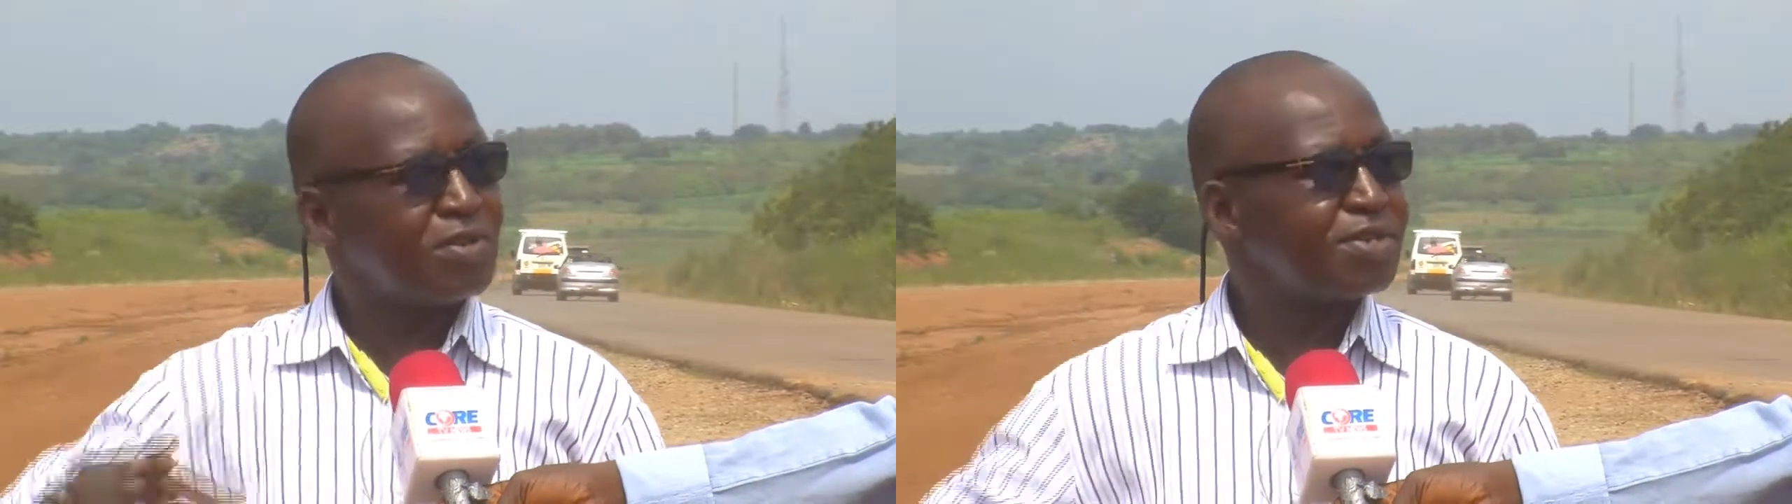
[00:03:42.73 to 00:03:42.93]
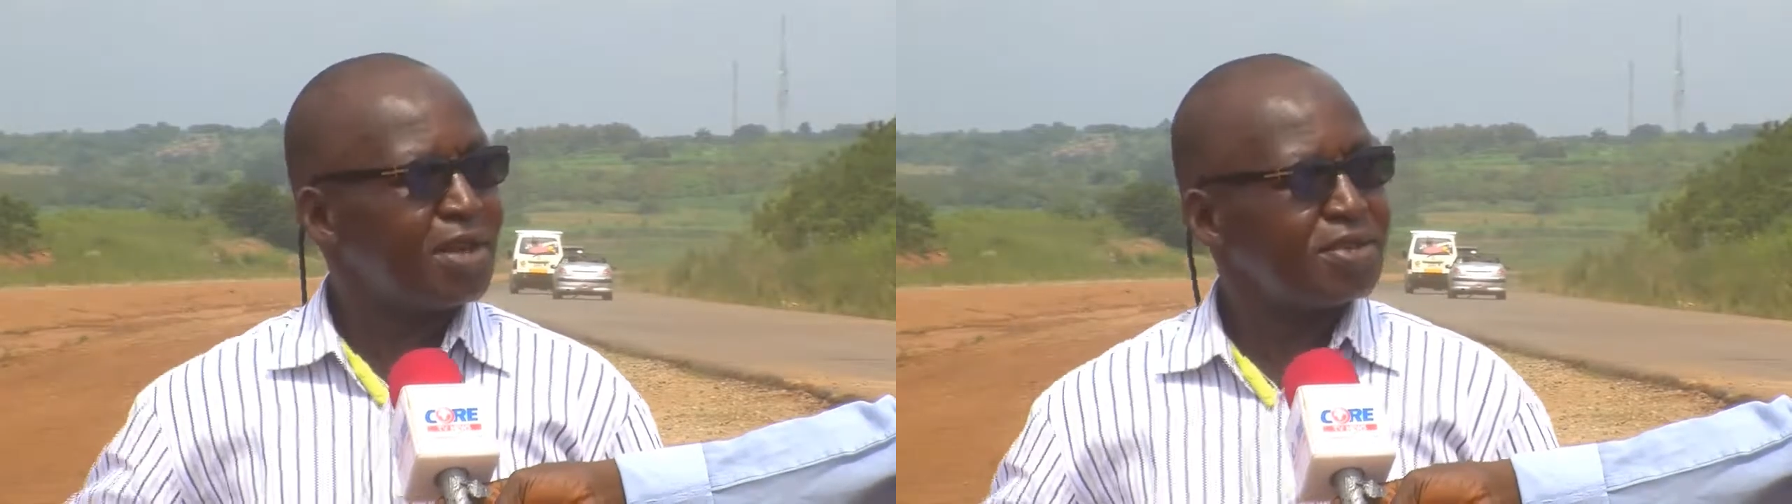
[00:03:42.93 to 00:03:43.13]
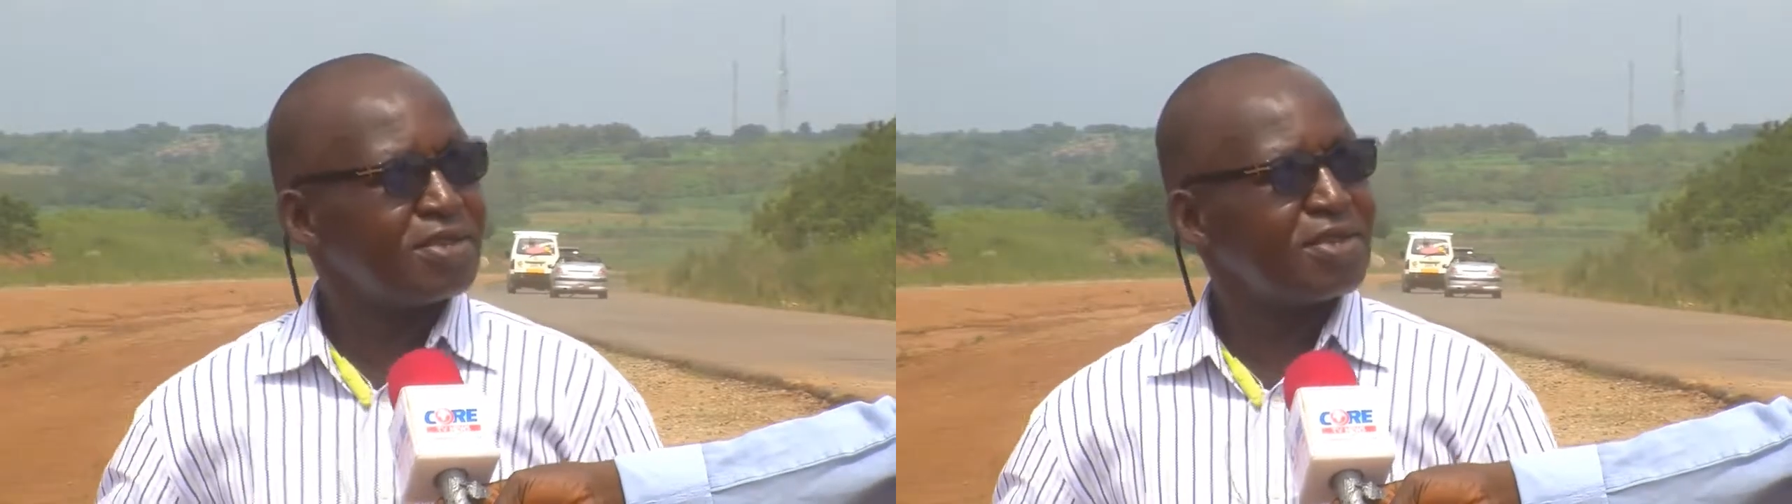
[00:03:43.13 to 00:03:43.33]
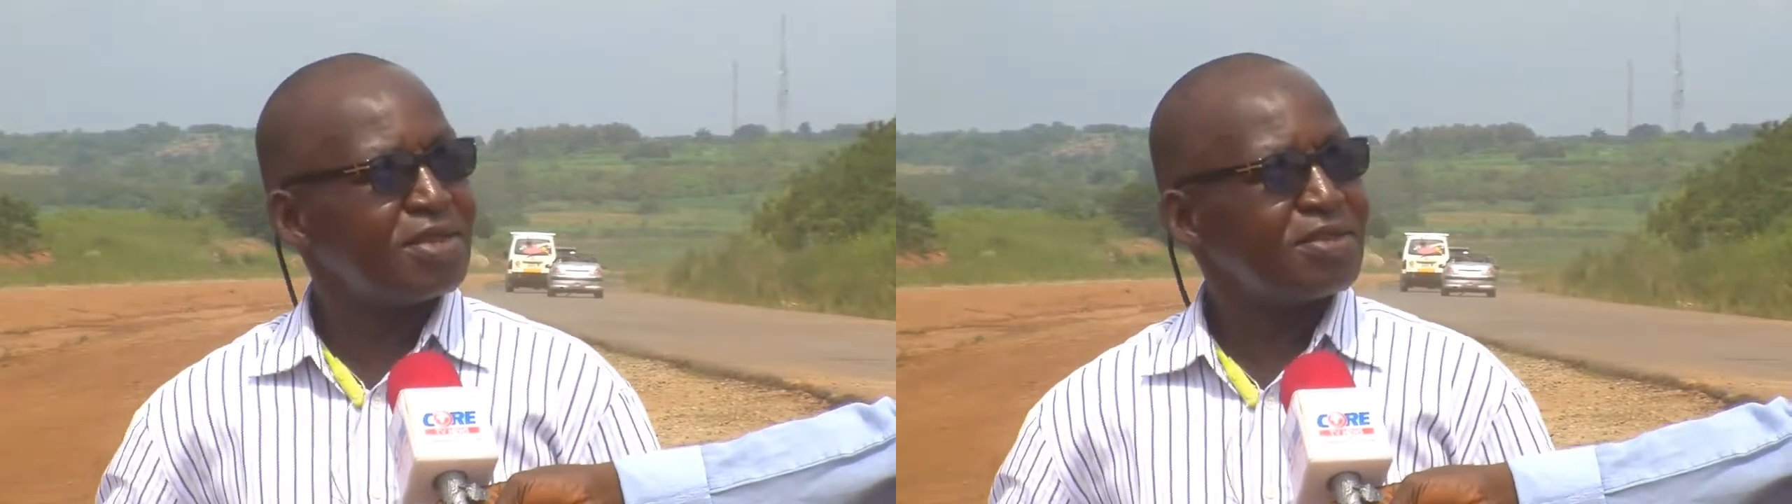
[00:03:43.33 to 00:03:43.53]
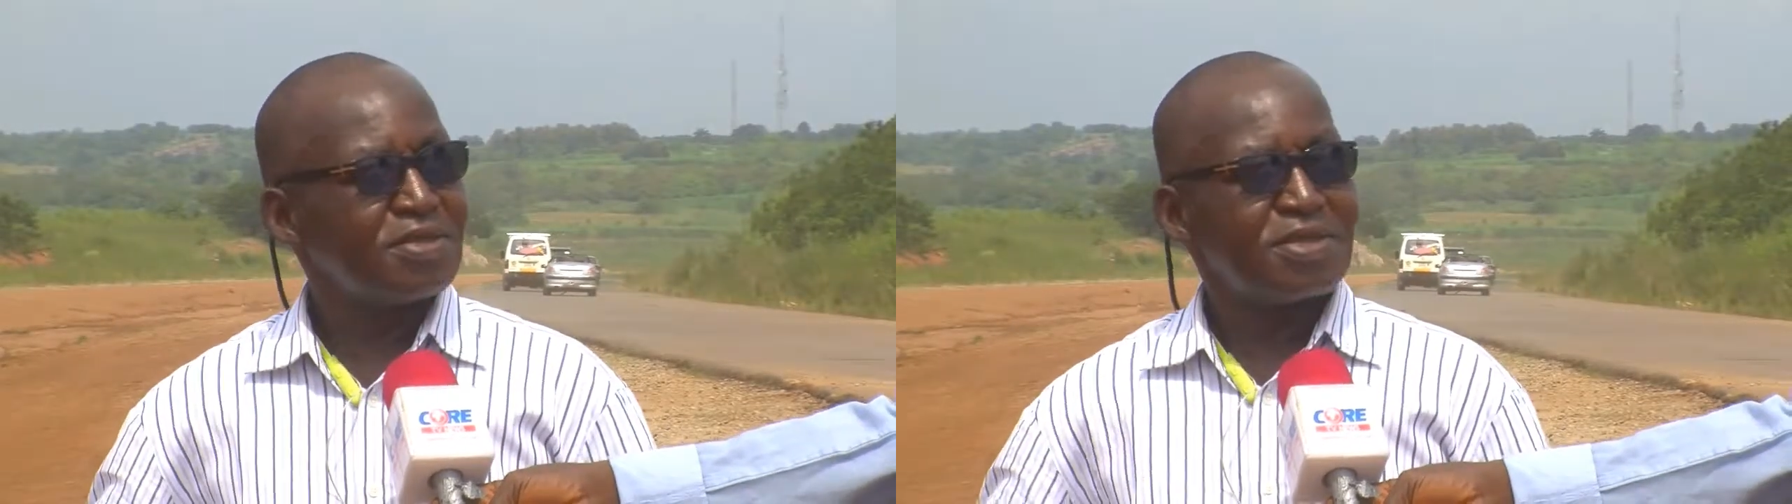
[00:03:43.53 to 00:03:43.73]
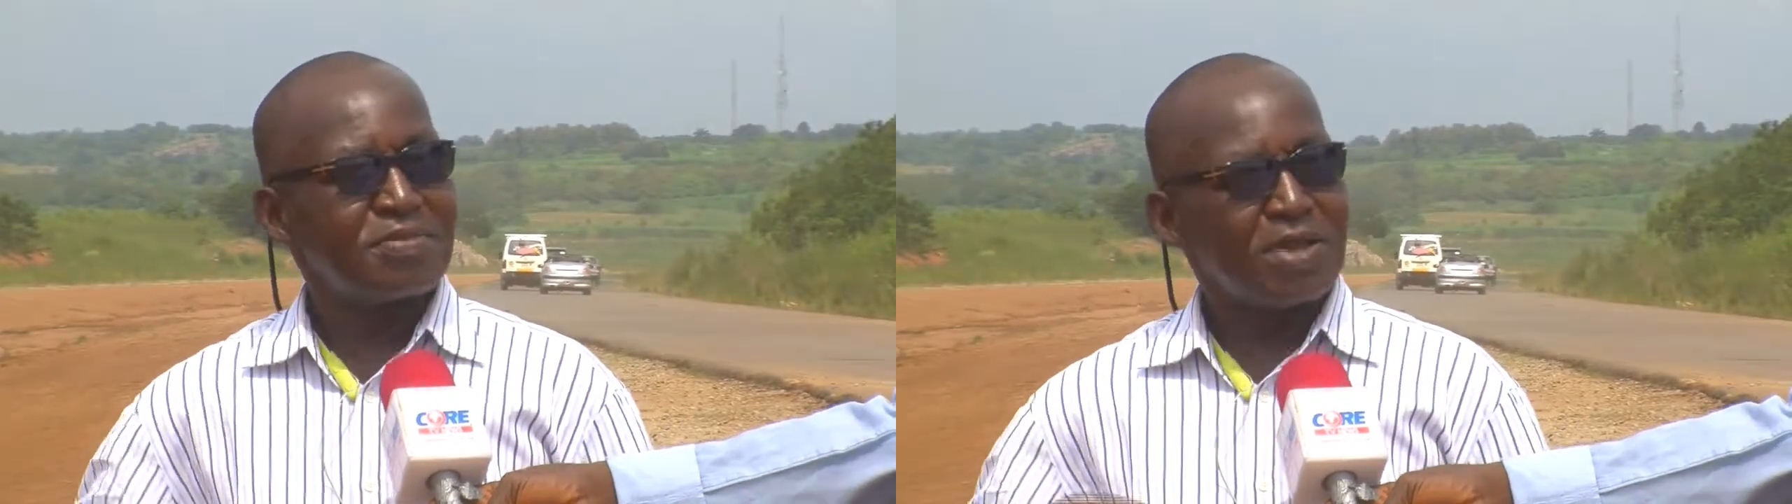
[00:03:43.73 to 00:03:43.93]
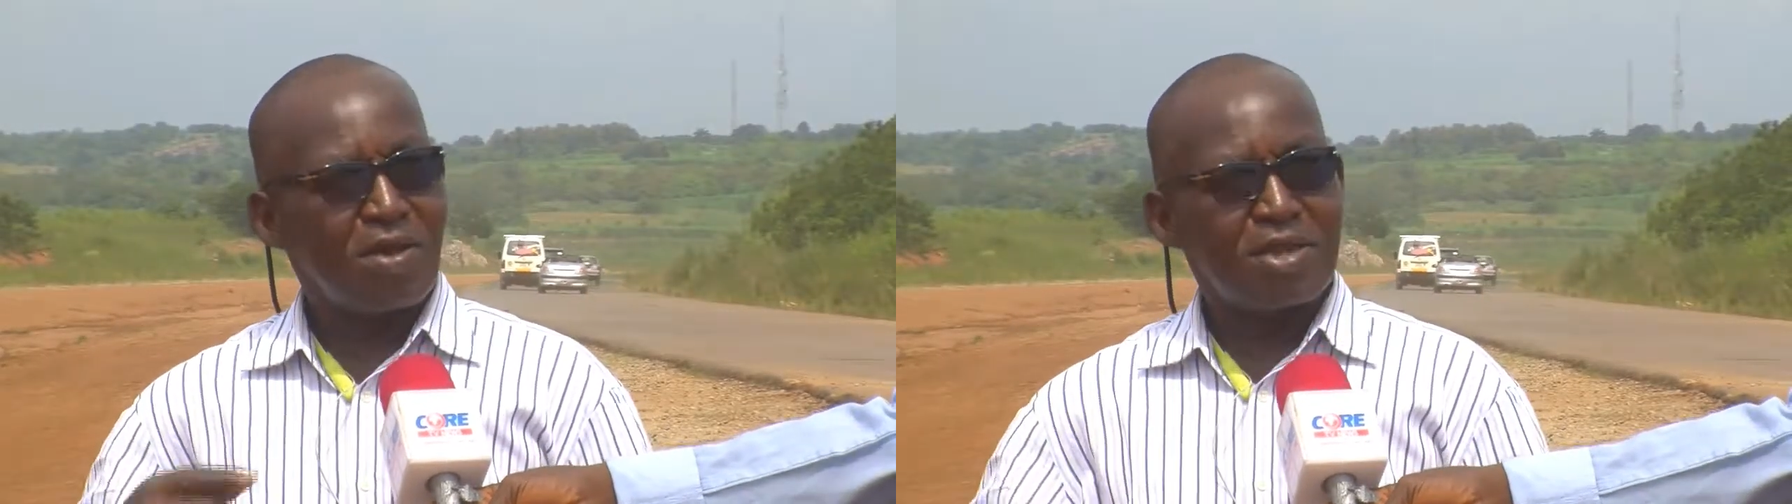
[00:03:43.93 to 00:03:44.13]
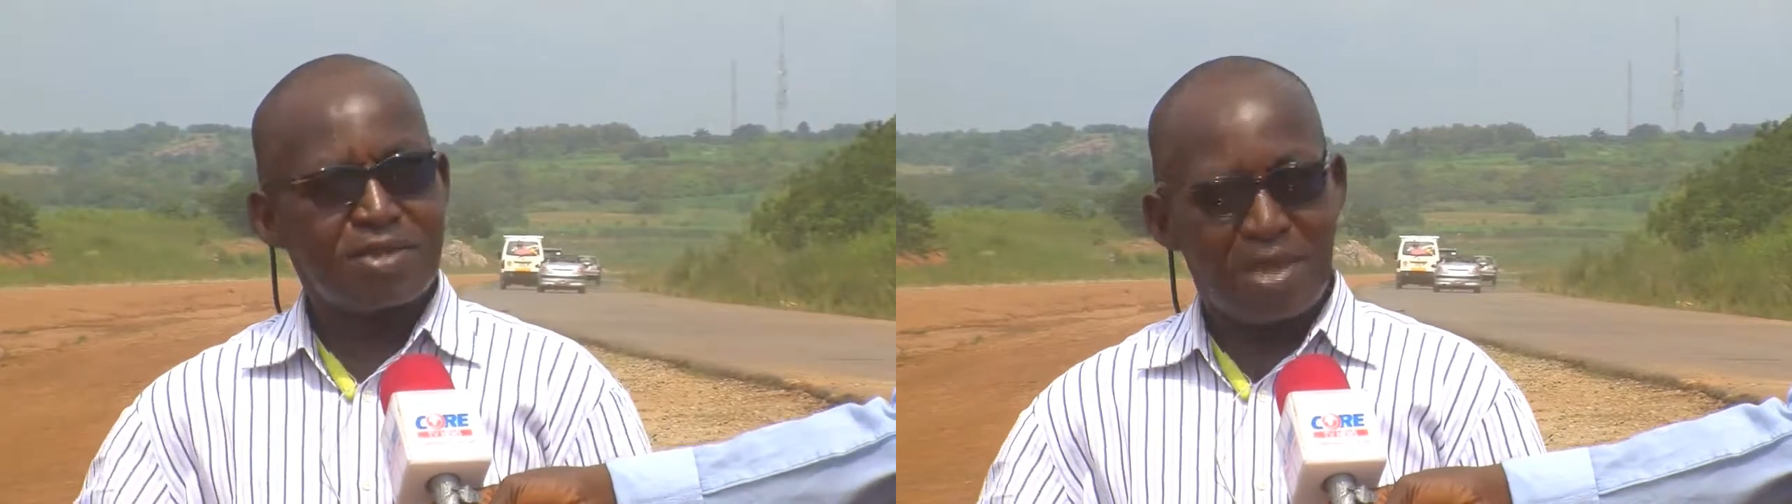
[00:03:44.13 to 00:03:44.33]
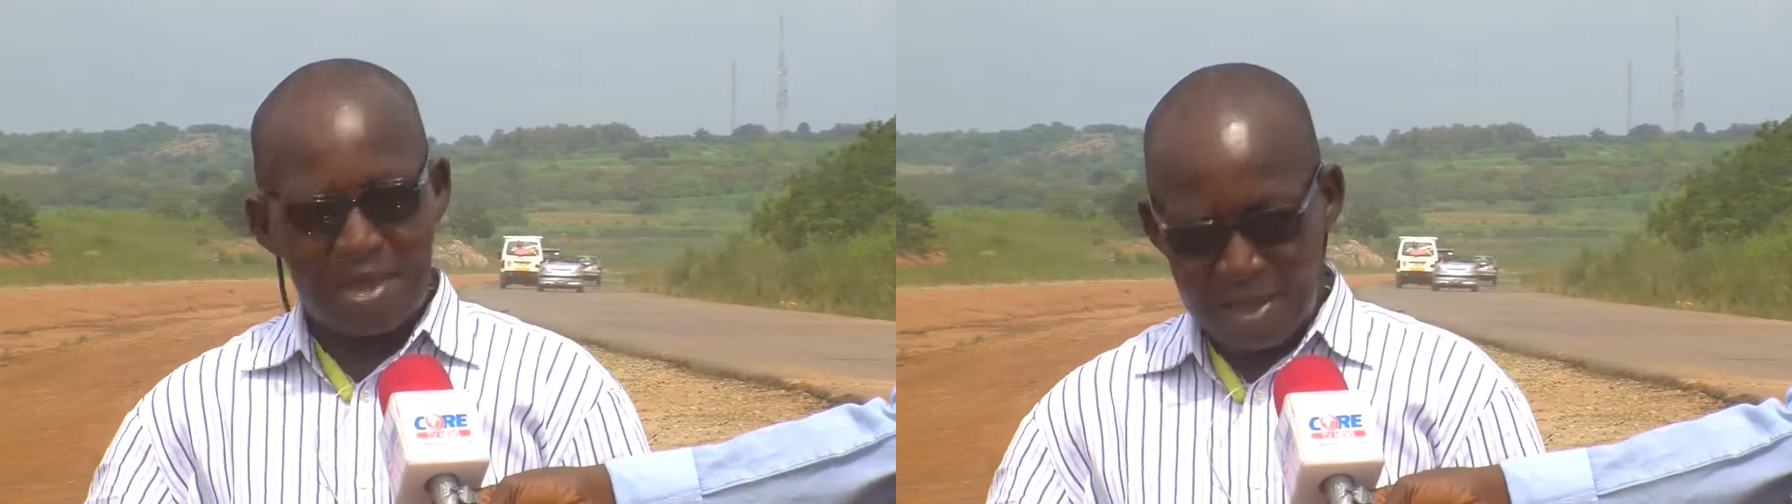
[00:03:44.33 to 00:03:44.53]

contract, because